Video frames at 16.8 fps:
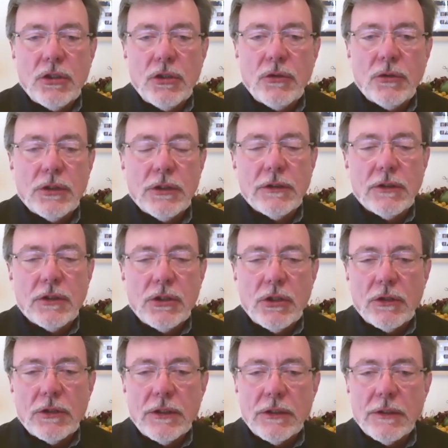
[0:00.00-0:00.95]

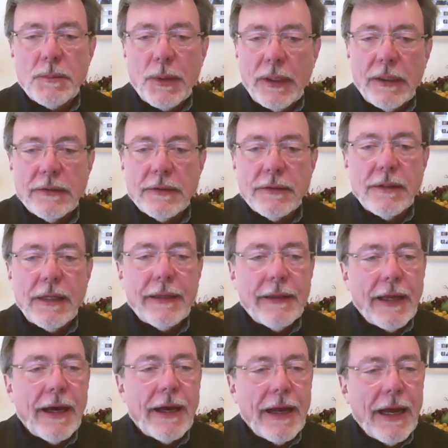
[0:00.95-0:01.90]
institutions, churches,
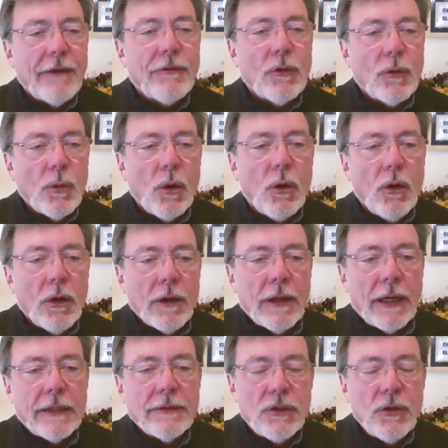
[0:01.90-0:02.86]
places like that have a
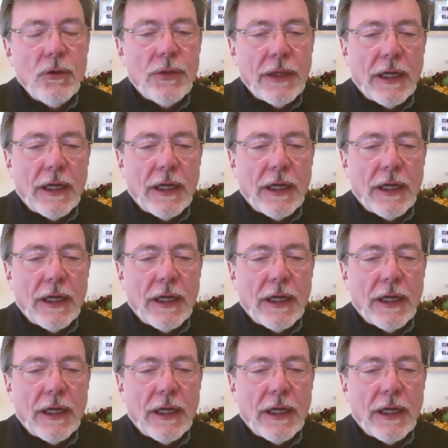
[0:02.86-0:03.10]
role